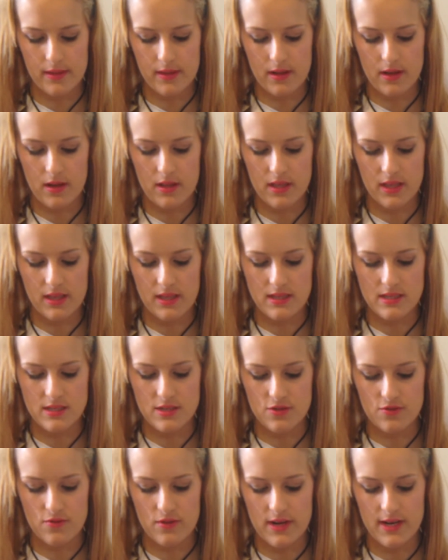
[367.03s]
I think this
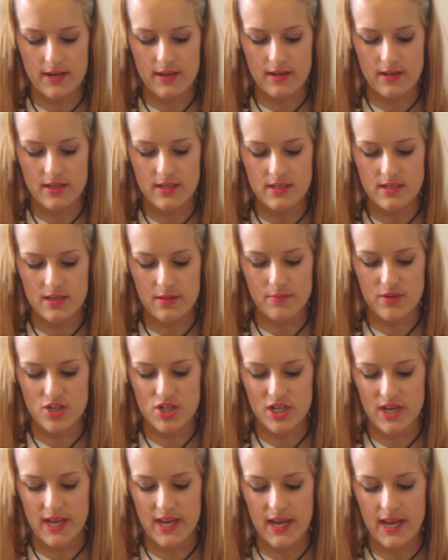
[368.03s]
is a really nice summer
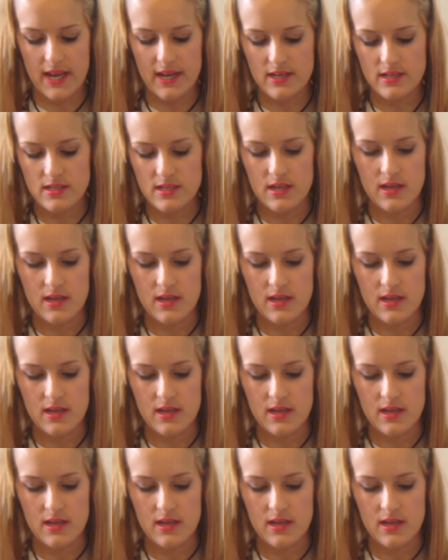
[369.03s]
shade.